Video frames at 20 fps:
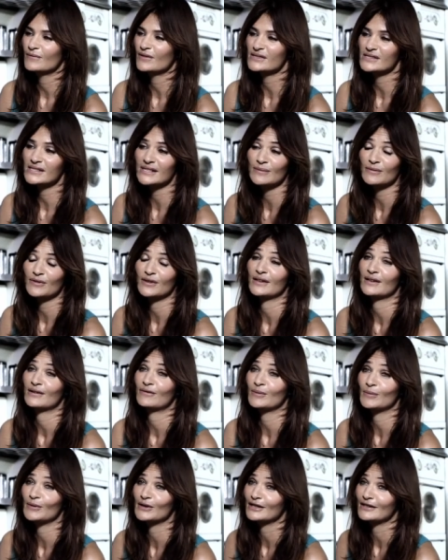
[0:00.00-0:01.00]
the same thing
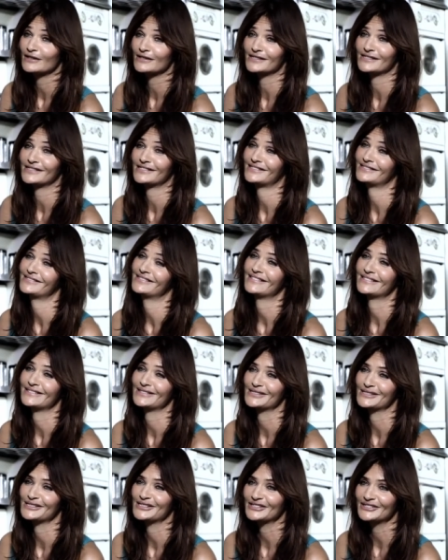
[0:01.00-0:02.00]
everybody else,
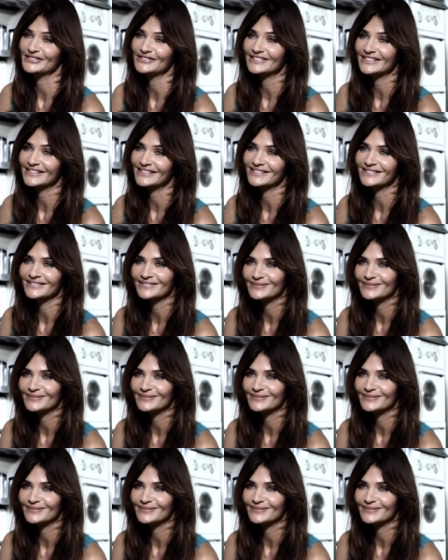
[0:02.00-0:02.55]
does. do, yeah.